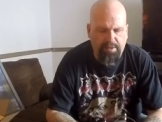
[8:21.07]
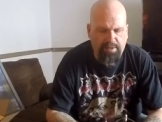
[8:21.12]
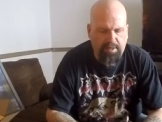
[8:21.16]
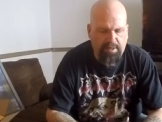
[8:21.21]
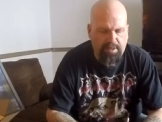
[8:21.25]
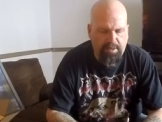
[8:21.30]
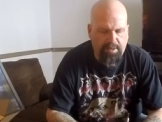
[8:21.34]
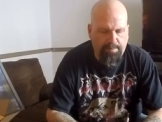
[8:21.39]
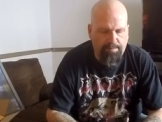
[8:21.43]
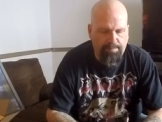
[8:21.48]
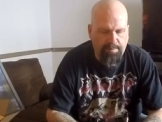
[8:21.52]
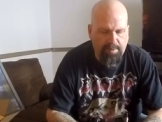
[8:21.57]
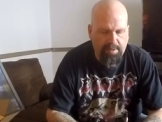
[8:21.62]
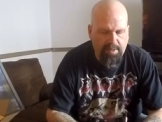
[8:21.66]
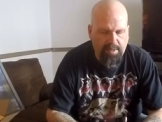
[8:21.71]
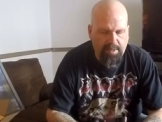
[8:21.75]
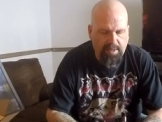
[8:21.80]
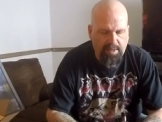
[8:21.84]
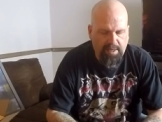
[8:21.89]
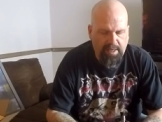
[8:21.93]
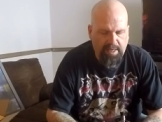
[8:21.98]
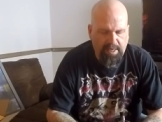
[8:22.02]
Um,
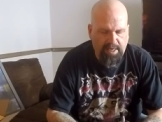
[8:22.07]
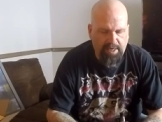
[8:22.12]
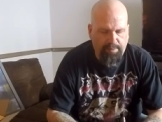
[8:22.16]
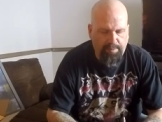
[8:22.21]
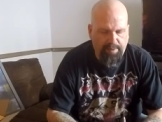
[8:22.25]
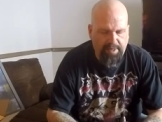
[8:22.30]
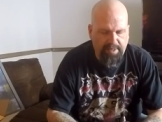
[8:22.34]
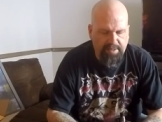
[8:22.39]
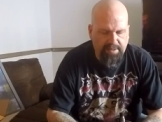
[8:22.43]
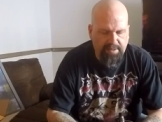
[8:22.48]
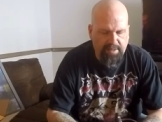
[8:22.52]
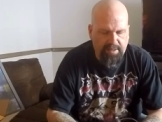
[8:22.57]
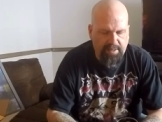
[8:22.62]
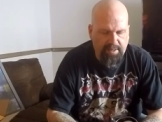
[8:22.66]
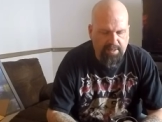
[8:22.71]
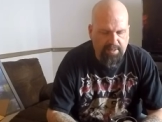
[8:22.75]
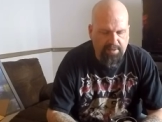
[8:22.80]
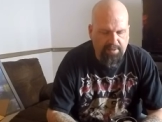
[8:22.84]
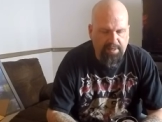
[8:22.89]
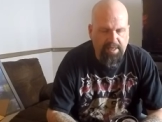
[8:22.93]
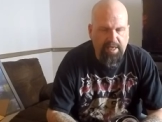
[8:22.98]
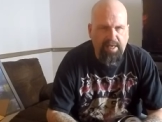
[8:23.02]
anyways,
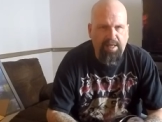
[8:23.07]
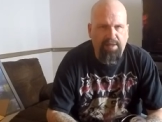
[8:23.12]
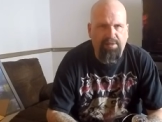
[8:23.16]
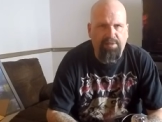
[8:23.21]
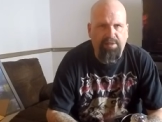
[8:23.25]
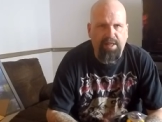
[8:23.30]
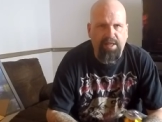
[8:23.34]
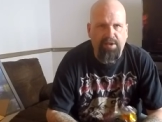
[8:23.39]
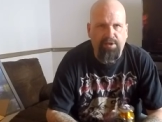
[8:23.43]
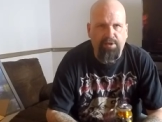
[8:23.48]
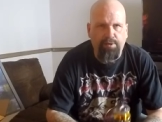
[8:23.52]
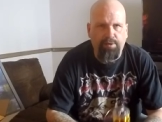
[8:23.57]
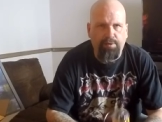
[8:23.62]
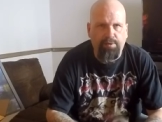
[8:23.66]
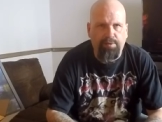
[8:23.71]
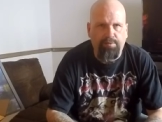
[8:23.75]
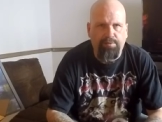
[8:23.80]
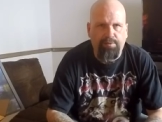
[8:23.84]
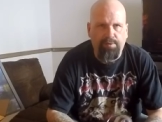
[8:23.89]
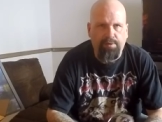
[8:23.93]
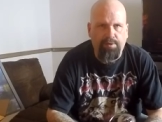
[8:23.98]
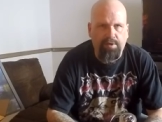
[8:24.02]
uh, yeah, thank you
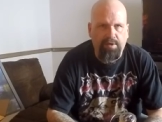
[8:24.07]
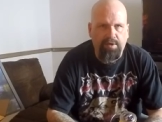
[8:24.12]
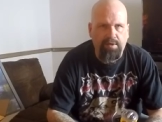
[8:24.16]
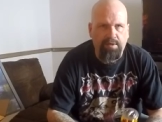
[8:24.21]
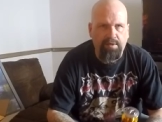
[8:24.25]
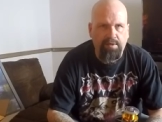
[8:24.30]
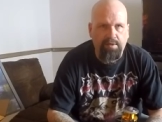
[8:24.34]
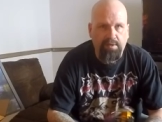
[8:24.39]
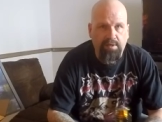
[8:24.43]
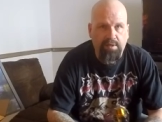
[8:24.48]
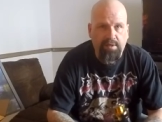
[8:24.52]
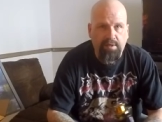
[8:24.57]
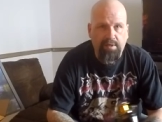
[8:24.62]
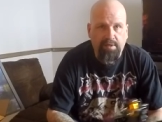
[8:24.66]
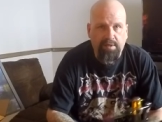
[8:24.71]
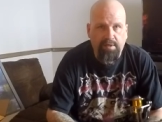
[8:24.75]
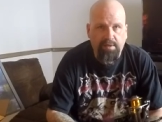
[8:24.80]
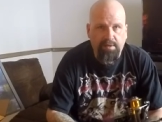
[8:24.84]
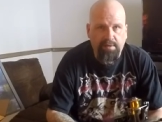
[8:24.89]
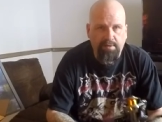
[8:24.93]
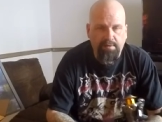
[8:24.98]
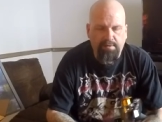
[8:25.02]
for
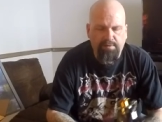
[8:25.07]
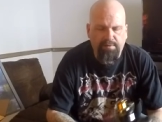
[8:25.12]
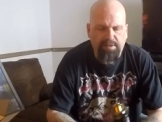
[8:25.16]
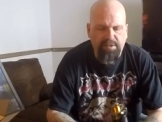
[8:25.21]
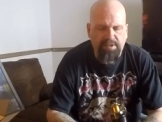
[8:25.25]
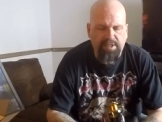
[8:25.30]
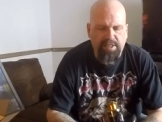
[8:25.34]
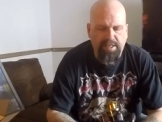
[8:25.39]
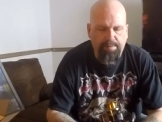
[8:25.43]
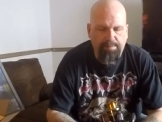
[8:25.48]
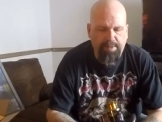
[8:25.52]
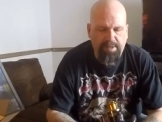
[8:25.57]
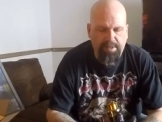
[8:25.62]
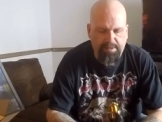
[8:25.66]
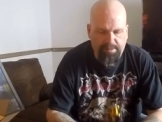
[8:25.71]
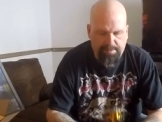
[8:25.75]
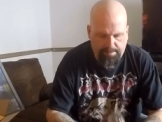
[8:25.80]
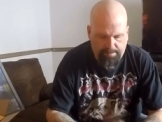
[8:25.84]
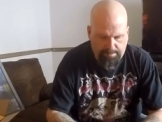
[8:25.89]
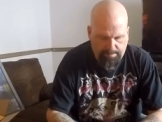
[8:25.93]
visiting me.